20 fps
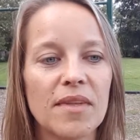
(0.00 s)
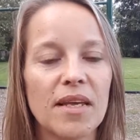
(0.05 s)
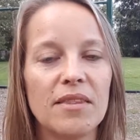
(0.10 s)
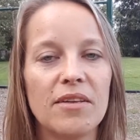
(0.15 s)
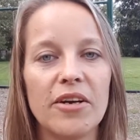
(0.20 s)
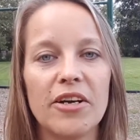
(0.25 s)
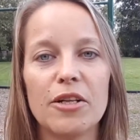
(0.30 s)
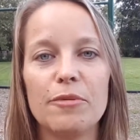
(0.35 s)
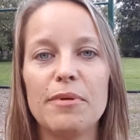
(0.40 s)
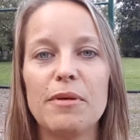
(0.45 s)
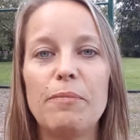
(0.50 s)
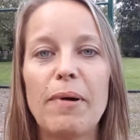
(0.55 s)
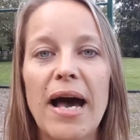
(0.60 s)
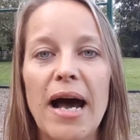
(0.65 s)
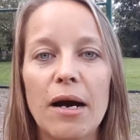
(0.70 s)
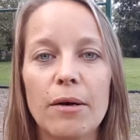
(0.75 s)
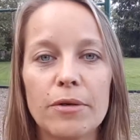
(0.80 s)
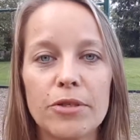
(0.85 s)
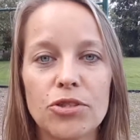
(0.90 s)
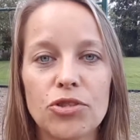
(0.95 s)
There could be
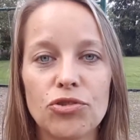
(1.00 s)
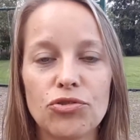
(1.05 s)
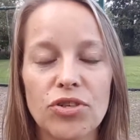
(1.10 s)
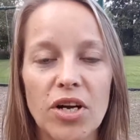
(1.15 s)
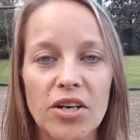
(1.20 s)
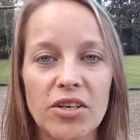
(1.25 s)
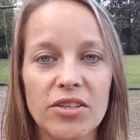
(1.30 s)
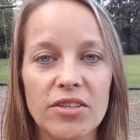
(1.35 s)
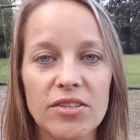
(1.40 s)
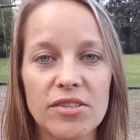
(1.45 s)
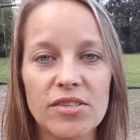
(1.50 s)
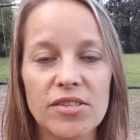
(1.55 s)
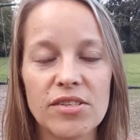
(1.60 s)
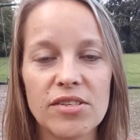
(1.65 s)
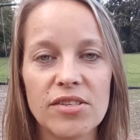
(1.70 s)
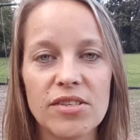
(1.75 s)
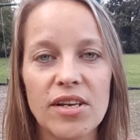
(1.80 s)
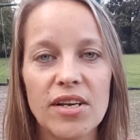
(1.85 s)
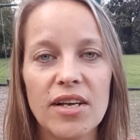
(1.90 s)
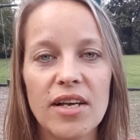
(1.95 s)
power
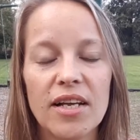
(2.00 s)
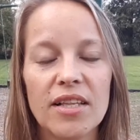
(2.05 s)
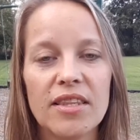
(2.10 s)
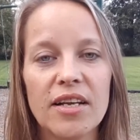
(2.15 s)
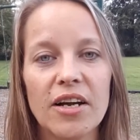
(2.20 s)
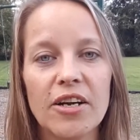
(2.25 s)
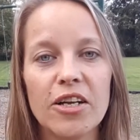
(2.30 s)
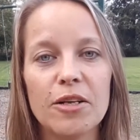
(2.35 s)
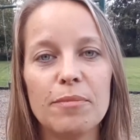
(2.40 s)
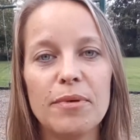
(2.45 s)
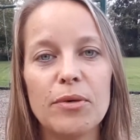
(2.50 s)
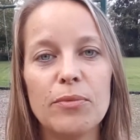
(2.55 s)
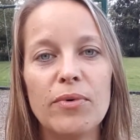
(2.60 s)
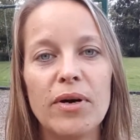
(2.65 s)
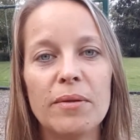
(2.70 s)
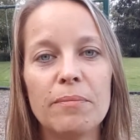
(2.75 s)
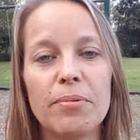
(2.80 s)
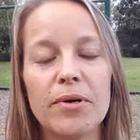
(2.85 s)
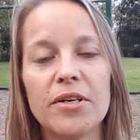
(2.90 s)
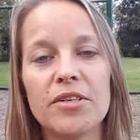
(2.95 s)
struggles. There could be
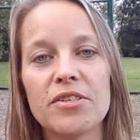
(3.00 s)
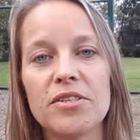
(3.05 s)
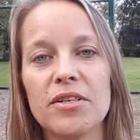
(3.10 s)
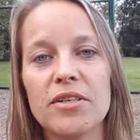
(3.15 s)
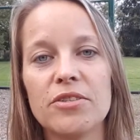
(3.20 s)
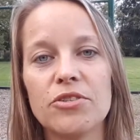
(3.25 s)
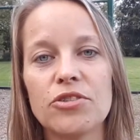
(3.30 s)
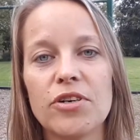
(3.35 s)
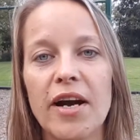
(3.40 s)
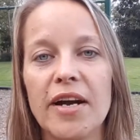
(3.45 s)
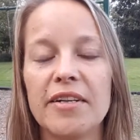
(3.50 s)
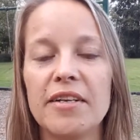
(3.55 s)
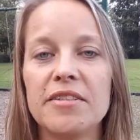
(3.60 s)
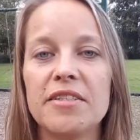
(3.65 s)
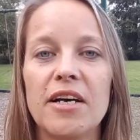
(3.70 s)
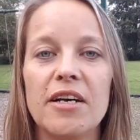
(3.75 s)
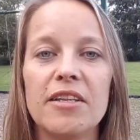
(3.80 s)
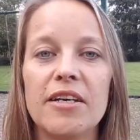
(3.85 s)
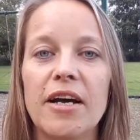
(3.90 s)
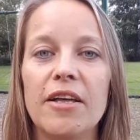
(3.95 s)
one person trying to
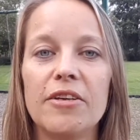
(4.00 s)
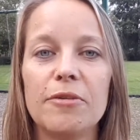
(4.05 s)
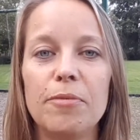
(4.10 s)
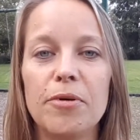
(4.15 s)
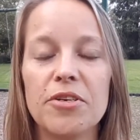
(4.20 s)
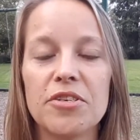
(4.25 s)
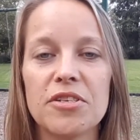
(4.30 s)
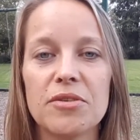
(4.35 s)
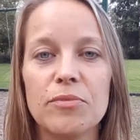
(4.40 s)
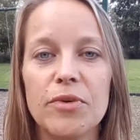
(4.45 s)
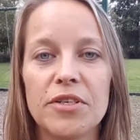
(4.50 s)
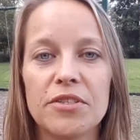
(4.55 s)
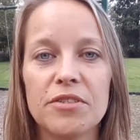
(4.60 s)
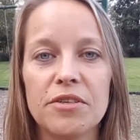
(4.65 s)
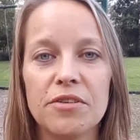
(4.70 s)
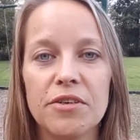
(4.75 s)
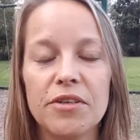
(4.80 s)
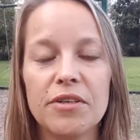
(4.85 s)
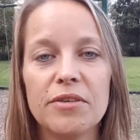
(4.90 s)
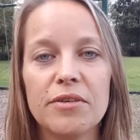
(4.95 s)
tell the other person what
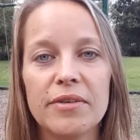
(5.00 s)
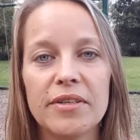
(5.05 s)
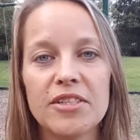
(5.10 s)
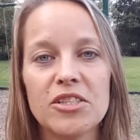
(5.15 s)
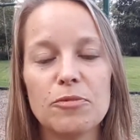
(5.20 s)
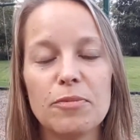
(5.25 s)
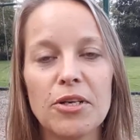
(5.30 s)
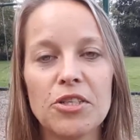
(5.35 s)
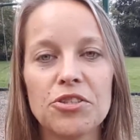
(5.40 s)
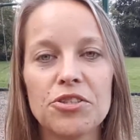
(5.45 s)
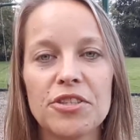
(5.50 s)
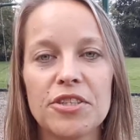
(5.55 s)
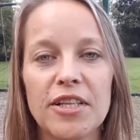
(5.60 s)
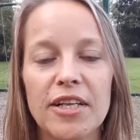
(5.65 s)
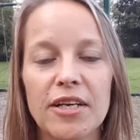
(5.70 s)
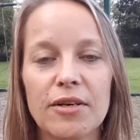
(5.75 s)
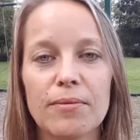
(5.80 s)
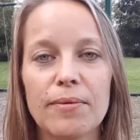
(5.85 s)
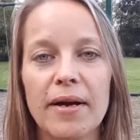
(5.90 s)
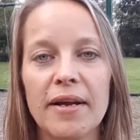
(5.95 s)
to do. And especially
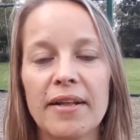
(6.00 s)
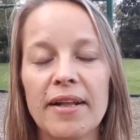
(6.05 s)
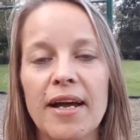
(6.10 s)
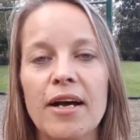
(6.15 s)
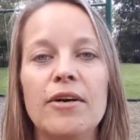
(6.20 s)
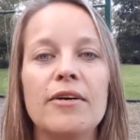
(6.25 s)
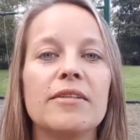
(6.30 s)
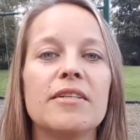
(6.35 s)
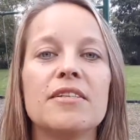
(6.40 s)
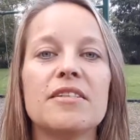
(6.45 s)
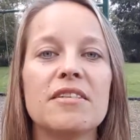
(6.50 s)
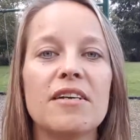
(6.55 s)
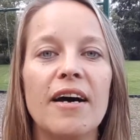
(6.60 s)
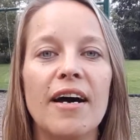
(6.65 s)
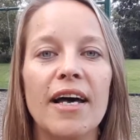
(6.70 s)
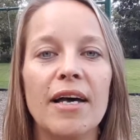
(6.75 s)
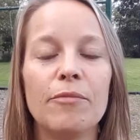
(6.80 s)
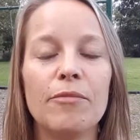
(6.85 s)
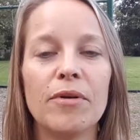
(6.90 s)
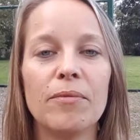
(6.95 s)
like right now in this
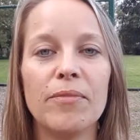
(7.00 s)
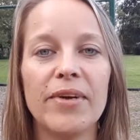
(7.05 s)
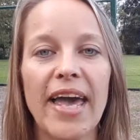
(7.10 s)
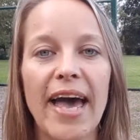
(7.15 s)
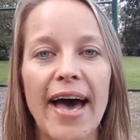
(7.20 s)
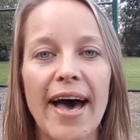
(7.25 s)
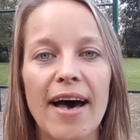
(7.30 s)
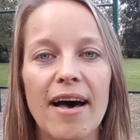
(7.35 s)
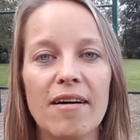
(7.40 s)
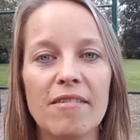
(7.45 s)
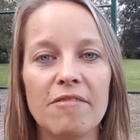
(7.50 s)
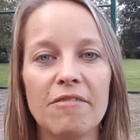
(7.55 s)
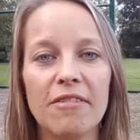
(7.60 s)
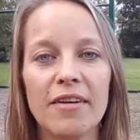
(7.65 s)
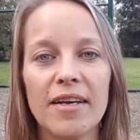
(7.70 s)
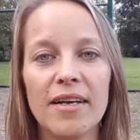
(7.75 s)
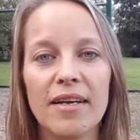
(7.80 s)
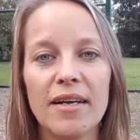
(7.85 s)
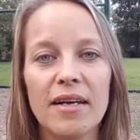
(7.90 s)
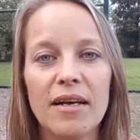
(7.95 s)
time when we have
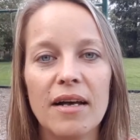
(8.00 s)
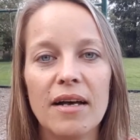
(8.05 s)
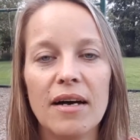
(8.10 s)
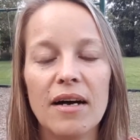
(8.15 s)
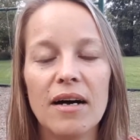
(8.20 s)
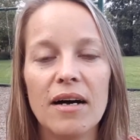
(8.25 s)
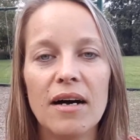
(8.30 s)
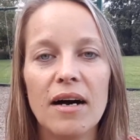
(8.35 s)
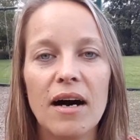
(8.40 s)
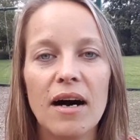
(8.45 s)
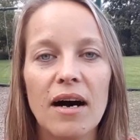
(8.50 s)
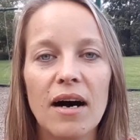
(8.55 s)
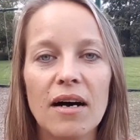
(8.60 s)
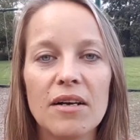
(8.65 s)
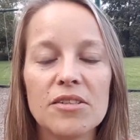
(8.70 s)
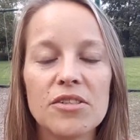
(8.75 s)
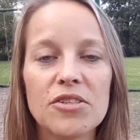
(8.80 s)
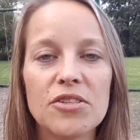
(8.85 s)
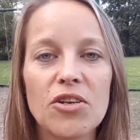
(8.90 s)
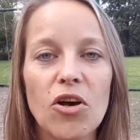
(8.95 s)

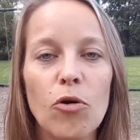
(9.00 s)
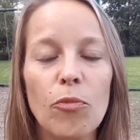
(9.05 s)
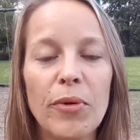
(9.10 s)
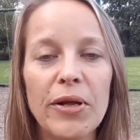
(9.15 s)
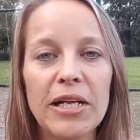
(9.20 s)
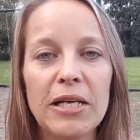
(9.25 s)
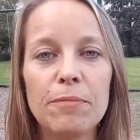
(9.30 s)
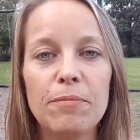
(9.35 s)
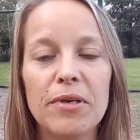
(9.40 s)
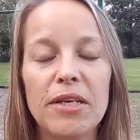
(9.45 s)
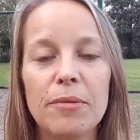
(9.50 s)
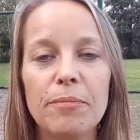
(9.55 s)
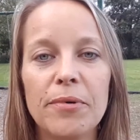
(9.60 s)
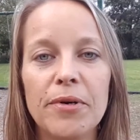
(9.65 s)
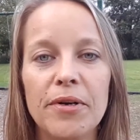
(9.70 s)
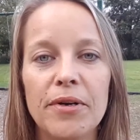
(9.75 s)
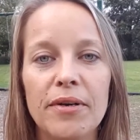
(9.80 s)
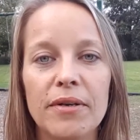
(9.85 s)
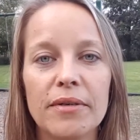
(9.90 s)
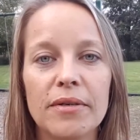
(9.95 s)
so many
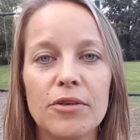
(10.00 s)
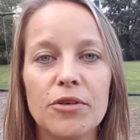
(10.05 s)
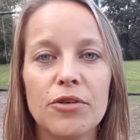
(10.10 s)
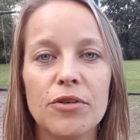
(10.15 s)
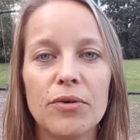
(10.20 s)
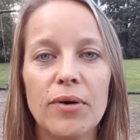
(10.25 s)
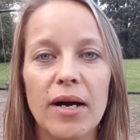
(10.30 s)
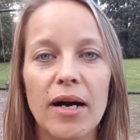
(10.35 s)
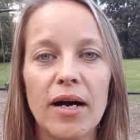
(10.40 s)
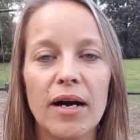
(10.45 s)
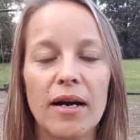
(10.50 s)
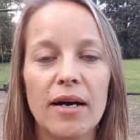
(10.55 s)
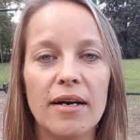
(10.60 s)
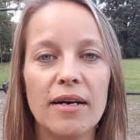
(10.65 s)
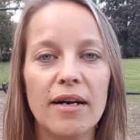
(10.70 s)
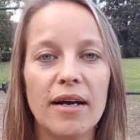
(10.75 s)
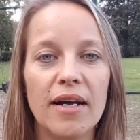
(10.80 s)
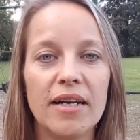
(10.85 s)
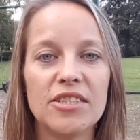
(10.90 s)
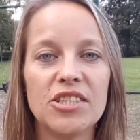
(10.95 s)
people who
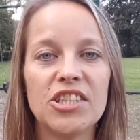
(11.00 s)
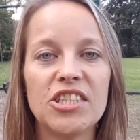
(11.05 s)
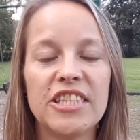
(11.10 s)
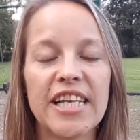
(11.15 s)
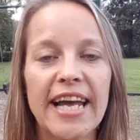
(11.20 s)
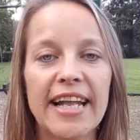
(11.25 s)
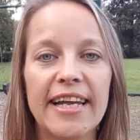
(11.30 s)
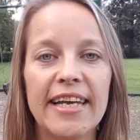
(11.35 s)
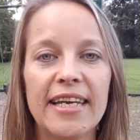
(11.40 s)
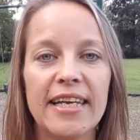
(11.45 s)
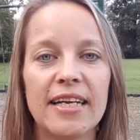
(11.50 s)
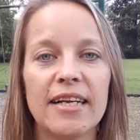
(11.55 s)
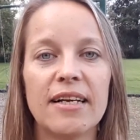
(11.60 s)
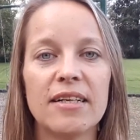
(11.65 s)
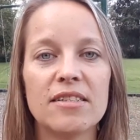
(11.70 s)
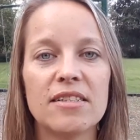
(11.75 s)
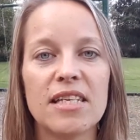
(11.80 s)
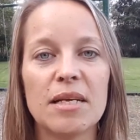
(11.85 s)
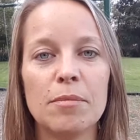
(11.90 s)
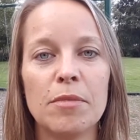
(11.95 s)
are
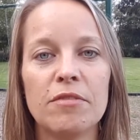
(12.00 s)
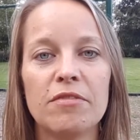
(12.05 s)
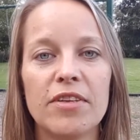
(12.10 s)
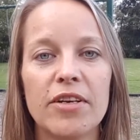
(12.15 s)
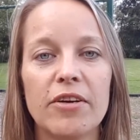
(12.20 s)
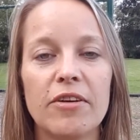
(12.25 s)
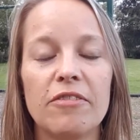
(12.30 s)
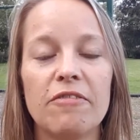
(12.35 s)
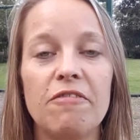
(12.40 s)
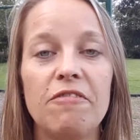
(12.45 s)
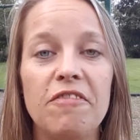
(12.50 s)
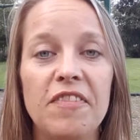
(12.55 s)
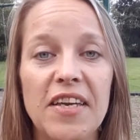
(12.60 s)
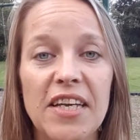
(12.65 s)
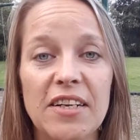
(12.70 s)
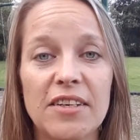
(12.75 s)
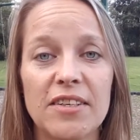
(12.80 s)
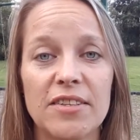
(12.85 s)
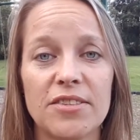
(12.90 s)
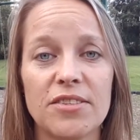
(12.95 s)
shedding some of their
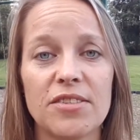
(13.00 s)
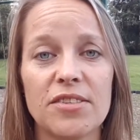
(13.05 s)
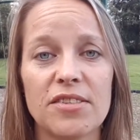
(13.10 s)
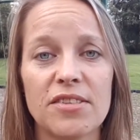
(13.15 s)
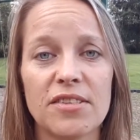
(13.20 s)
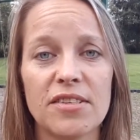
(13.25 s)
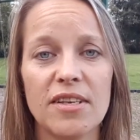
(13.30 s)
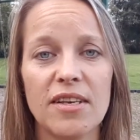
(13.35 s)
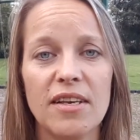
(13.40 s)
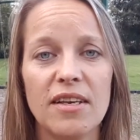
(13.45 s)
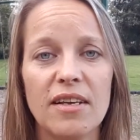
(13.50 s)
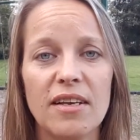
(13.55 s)
fears.